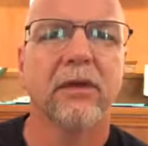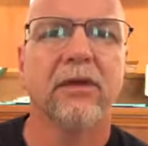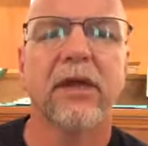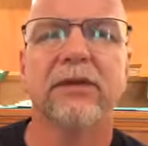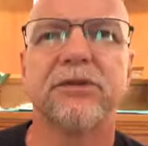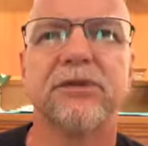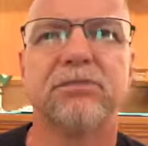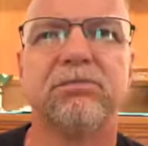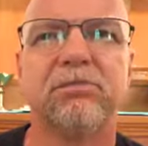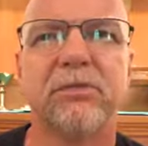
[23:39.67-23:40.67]
than
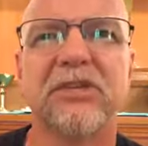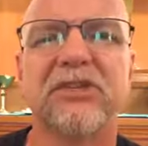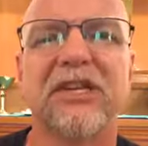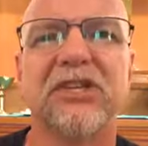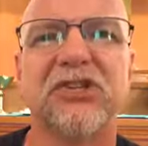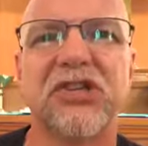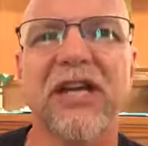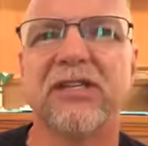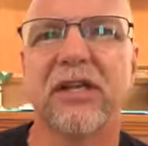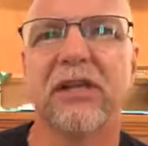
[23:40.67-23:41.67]

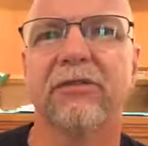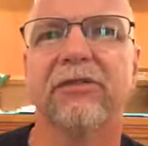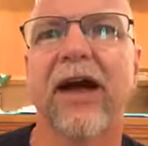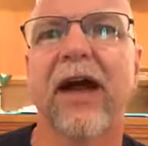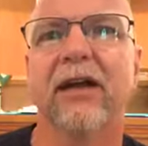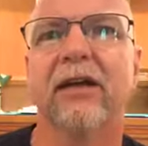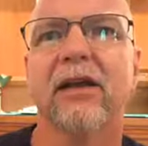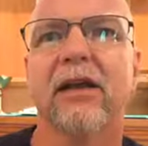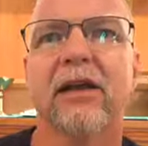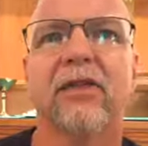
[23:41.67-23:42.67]
suggesting the fact
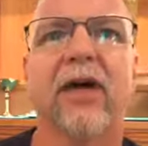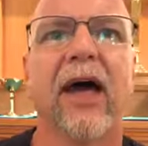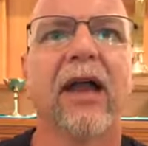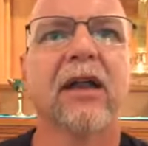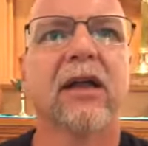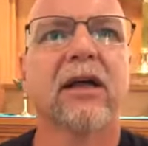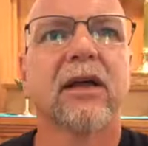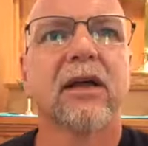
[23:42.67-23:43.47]
that